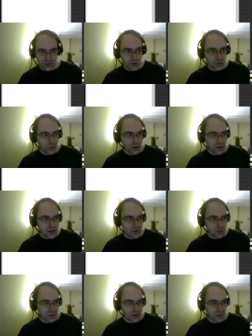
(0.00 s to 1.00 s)
you want to
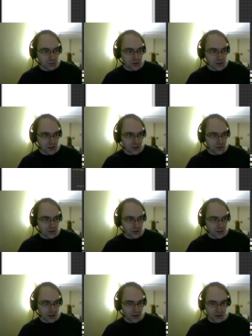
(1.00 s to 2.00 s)
be particularly
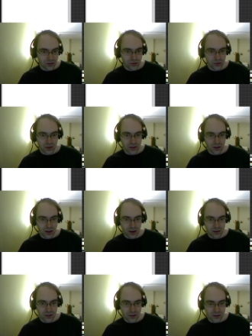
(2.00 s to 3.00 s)
careful with a lot
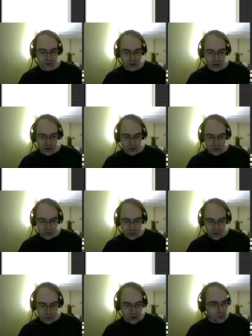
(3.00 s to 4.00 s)
of this, you
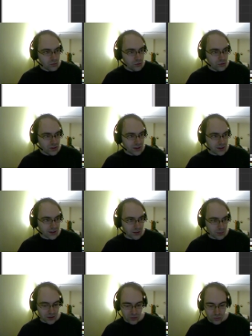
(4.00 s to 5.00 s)
may want to move the cape,
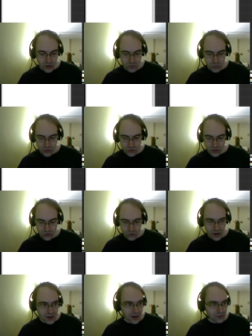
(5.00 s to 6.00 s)
and you want to move it
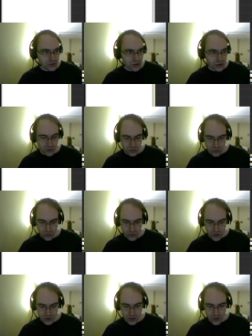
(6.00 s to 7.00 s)
right after you
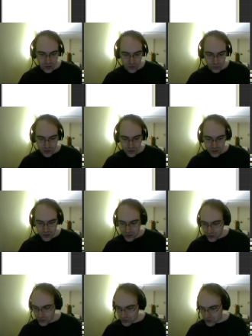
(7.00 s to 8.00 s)
import it, when all the
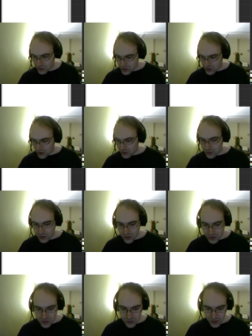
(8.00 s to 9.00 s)
nodes are toggled
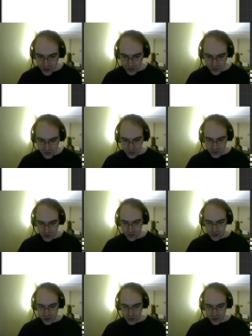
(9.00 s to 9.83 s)
on, so I can see